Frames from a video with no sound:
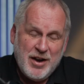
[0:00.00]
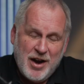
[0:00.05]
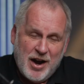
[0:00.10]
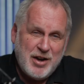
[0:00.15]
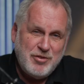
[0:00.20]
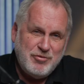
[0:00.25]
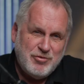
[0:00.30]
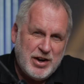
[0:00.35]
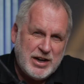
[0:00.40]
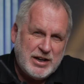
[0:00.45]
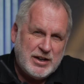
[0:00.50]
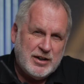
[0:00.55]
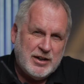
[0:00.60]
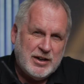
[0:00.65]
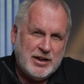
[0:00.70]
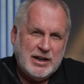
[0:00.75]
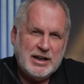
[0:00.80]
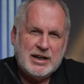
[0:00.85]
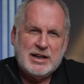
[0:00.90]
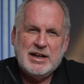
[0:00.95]
I
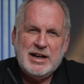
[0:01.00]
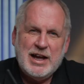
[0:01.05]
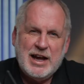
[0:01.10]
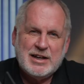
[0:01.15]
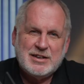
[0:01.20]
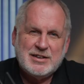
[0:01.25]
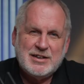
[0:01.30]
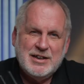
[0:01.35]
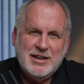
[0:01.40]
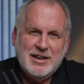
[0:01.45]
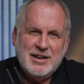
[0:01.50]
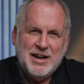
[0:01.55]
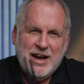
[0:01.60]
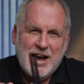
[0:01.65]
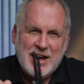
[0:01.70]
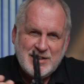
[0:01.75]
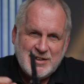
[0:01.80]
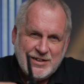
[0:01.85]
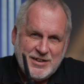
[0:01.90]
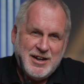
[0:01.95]
regularly connect
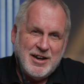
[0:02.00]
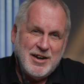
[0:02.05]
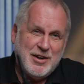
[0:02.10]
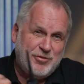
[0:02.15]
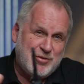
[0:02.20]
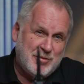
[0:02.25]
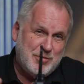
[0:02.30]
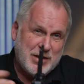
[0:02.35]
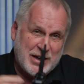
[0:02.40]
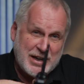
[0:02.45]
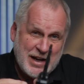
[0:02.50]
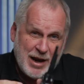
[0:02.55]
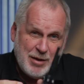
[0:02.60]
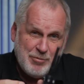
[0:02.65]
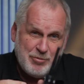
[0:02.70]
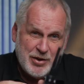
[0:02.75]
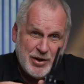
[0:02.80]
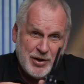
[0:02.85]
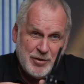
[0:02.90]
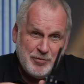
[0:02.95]
SDI from the
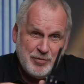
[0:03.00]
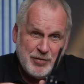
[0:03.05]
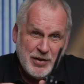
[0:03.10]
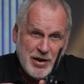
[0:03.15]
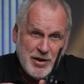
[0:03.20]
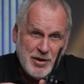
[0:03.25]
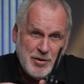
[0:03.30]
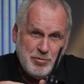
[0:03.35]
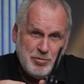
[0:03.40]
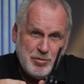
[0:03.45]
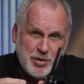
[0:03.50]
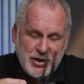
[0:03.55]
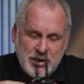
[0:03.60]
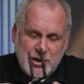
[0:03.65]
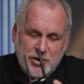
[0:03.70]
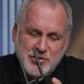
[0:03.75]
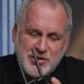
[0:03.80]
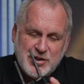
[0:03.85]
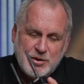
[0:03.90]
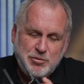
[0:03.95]
camera but
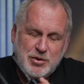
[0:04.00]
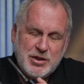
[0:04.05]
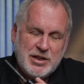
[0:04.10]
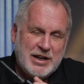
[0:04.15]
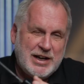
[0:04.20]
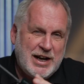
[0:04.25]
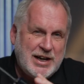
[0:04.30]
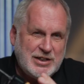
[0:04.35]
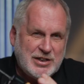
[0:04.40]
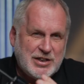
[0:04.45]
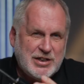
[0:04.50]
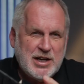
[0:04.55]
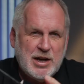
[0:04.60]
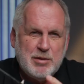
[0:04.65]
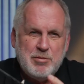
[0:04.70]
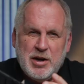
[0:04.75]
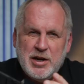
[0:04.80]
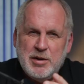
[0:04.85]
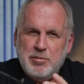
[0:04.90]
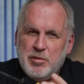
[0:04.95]
use it with an
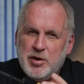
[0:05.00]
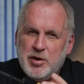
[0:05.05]
HDMI